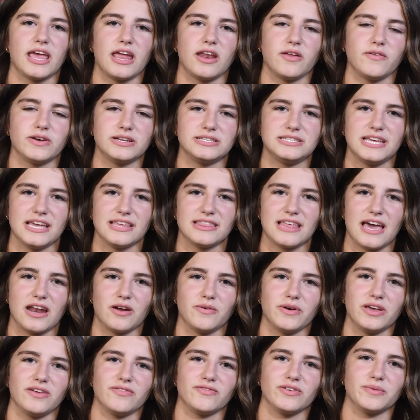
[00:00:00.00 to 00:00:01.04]
anyone take that
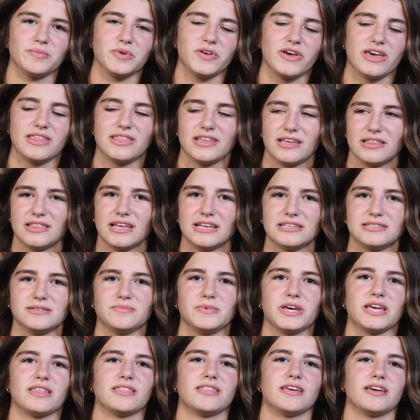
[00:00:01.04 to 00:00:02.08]
away from you. I think that's a
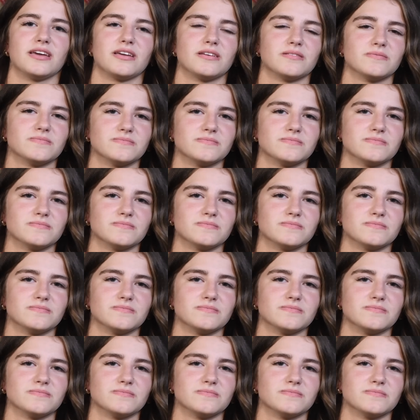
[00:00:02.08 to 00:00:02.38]
big thing.